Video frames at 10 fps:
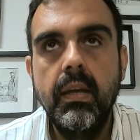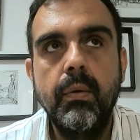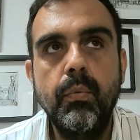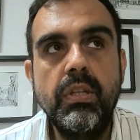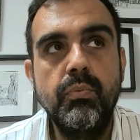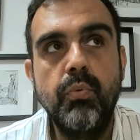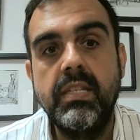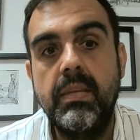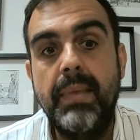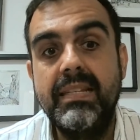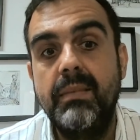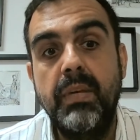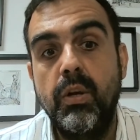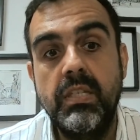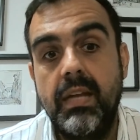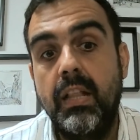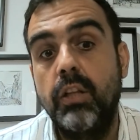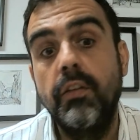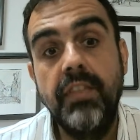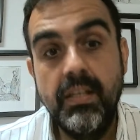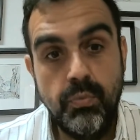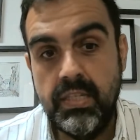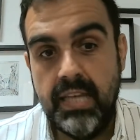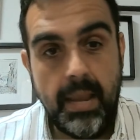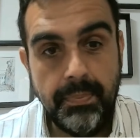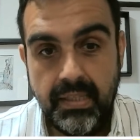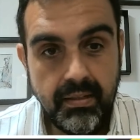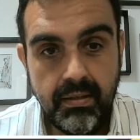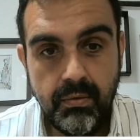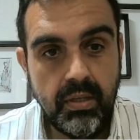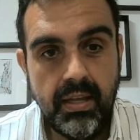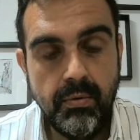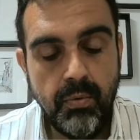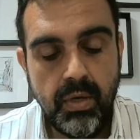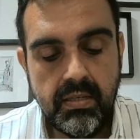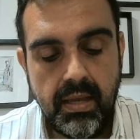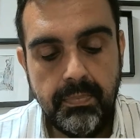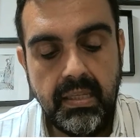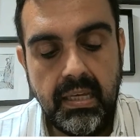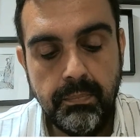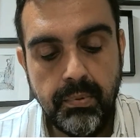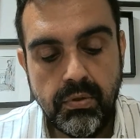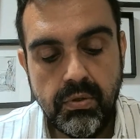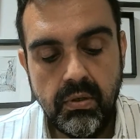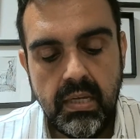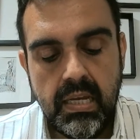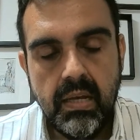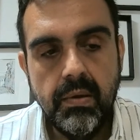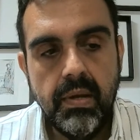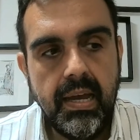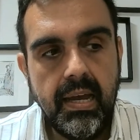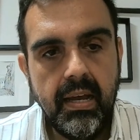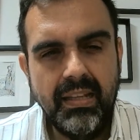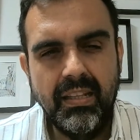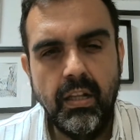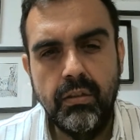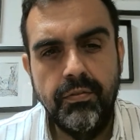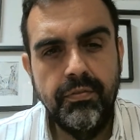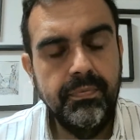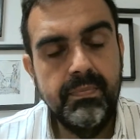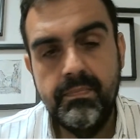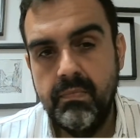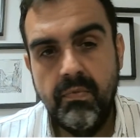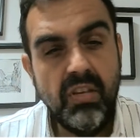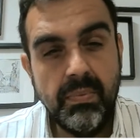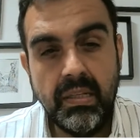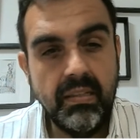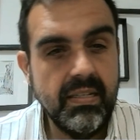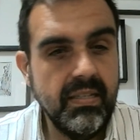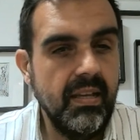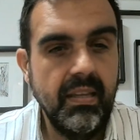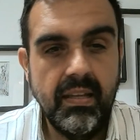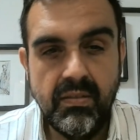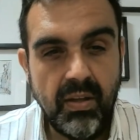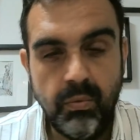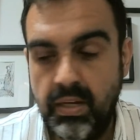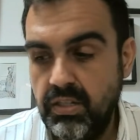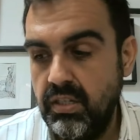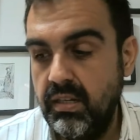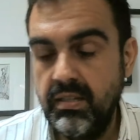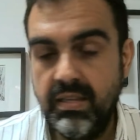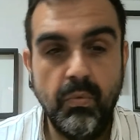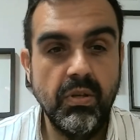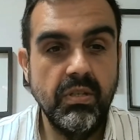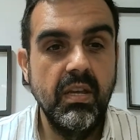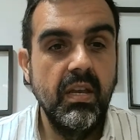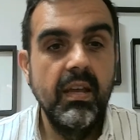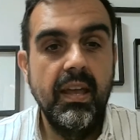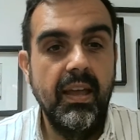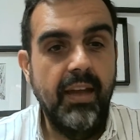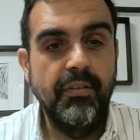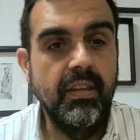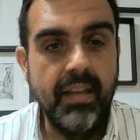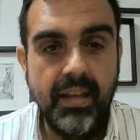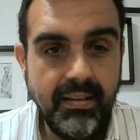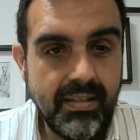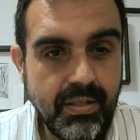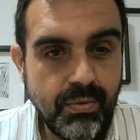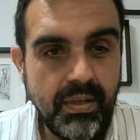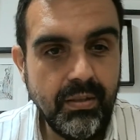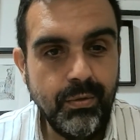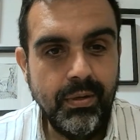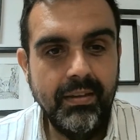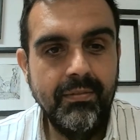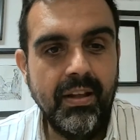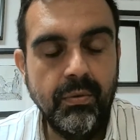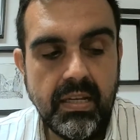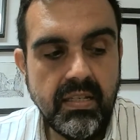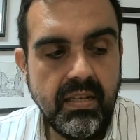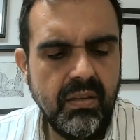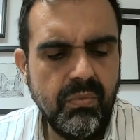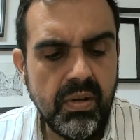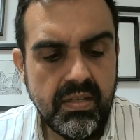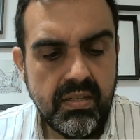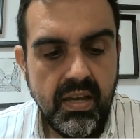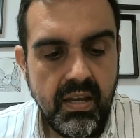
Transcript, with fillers: which was amazing because a lot of things was happening what was happening in portugal uh, I did a lot of feasibility studies, valuations. I was every day in the street doing valuation. It was